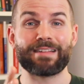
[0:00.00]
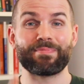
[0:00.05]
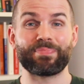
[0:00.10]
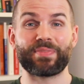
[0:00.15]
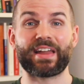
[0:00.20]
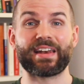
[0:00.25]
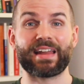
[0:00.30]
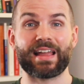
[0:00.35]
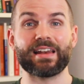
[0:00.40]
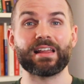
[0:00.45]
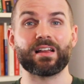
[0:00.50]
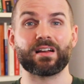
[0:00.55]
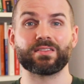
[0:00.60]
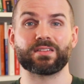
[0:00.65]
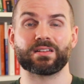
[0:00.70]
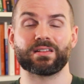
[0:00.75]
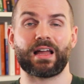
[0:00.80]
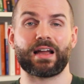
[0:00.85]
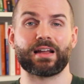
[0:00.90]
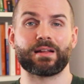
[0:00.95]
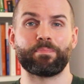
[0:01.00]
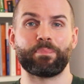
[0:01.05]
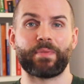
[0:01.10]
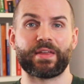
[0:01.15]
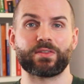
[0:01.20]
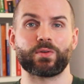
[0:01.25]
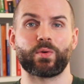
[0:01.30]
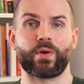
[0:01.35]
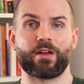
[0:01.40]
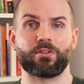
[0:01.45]
than any underlying
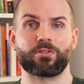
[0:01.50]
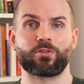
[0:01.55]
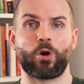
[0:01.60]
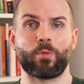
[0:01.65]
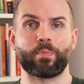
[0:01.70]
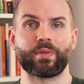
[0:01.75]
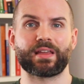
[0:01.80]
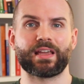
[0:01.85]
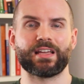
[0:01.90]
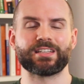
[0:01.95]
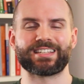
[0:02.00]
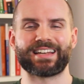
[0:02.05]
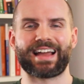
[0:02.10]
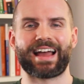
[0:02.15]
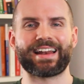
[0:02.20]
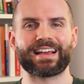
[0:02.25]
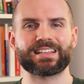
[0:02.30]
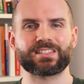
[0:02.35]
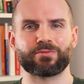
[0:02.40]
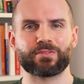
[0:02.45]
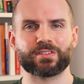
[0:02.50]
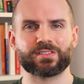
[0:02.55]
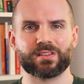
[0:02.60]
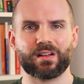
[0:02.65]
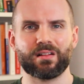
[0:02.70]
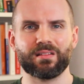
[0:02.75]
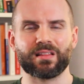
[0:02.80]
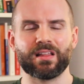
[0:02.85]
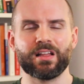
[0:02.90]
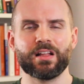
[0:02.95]
mental health complication. And as a
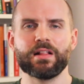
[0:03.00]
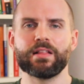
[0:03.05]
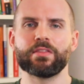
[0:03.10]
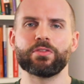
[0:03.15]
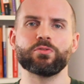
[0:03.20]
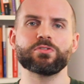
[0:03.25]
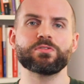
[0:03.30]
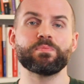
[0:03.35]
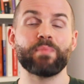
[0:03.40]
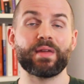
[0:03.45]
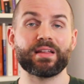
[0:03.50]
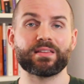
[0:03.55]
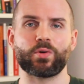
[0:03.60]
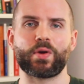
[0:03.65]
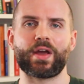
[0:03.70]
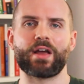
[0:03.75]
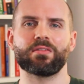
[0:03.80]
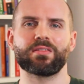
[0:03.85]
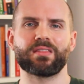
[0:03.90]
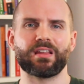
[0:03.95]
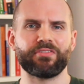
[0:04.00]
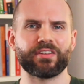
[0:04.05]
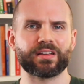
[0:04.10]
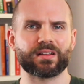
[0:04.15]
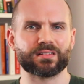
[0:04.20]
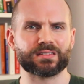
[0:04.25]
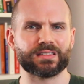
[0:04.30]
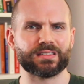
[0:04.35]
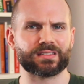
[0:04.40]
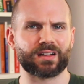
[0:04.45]
result, those mental health
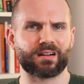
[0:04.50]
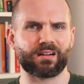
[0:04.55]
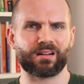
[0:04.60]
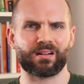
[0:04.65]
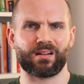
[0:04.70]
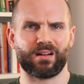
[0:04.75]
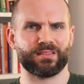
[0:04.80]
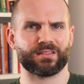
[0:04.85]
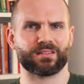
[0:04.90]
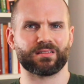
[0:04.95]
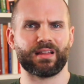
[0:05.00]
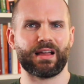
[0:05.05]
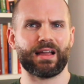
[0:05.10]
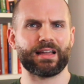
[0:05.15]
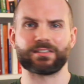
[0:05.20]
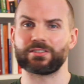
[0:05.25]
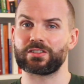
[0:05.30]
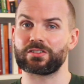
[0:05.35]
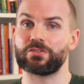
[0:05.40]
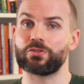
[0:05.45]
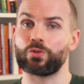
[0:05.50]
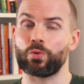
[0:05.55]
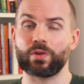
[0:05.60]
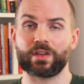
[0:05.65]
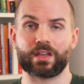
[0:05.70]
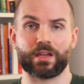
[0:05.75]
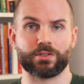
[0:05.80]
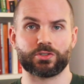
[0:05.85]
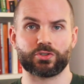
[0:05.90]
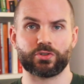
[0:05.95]
difficulties that are underlying just don't
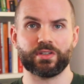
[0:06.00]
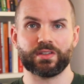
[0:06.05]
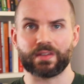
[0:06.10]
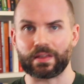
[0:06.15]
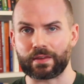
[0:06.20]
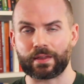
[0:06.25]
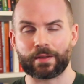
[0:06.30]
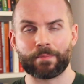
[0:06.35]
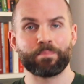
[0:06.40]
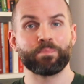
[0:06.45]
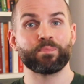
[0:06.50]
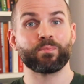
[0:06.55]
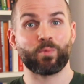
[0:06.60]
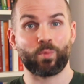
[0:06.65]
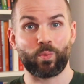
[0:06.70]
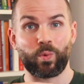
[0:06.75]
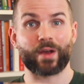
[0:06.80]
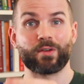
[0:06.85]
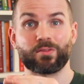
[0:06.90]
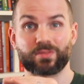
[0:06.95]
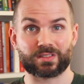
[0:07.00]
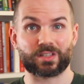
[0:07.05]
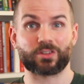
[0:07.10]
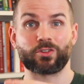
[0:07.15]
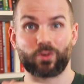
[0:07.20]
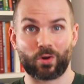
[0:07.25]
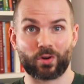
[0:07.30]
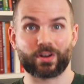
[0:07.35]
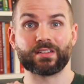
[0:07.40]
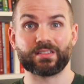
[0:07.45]
get treated, whilst the
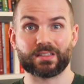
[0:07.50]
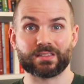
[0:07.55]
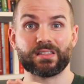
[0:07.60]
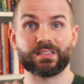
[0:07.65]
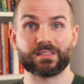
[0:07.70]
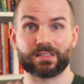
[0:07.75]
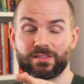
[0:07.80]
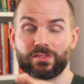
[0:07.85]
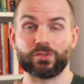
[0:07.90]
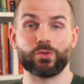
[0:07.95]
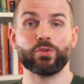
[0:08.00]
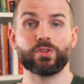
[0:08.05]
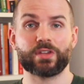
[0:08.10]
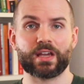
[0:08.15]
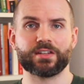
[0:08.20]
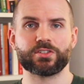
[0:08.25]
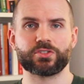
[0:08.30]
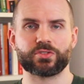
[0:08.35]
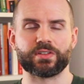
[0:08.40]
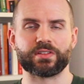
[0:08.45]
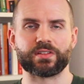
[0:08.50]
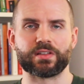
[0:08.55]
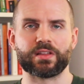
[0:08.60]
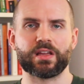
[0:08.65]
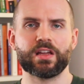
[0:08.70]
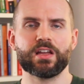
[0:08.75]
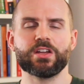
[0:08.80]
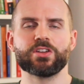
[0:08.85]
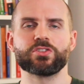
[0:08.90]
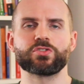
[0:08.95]
chronic diseases do get treated.
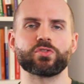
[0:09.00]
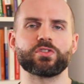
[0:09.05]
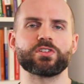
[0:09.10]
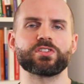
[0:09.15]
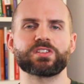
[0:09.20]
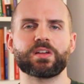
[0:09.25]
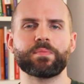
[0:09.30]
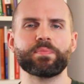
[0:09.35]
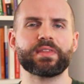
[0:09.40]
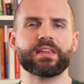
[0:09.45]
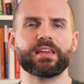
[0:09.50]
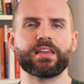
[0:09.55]
So there's something